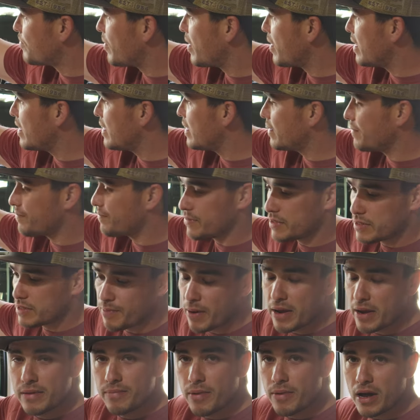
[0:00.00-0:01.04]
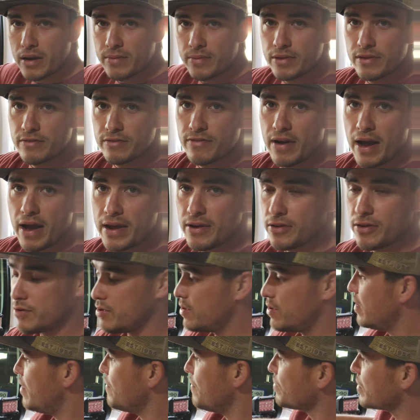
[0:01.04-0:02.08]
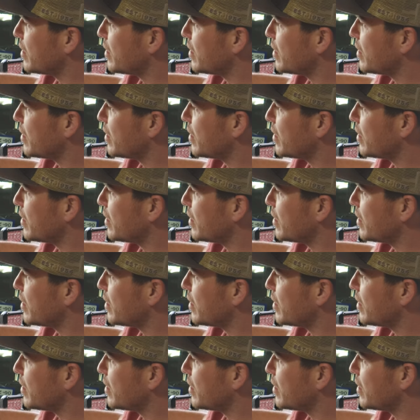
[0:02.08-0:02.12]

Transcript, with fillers: spray it, spray the bottom of the vinyl,